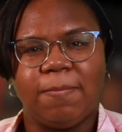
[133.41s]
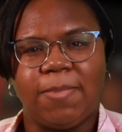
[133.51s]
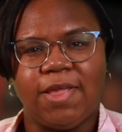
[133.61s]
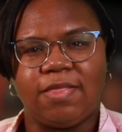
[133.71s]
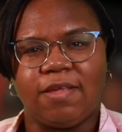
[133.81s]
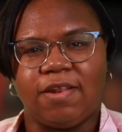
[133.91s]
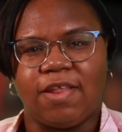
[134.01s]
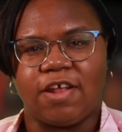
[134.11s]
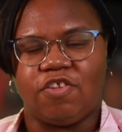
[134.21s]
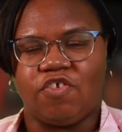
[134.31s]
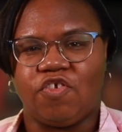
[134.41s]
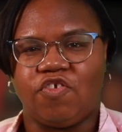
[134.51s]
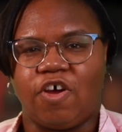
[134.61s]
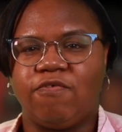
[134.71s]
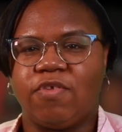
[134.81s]
Please contact the church
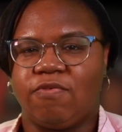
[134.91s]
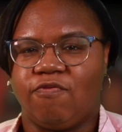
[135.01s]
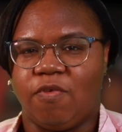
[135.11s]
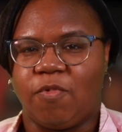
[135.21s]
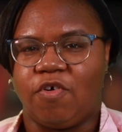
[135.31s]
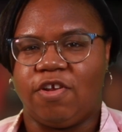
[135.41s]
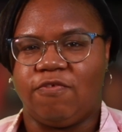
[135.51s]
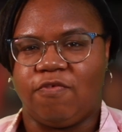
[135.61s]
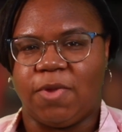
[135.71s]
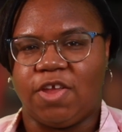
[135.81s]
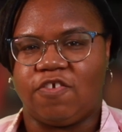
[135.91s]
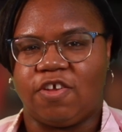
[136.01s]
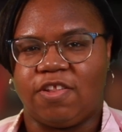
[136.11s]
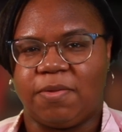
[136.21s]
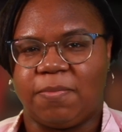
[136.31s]
office for more information.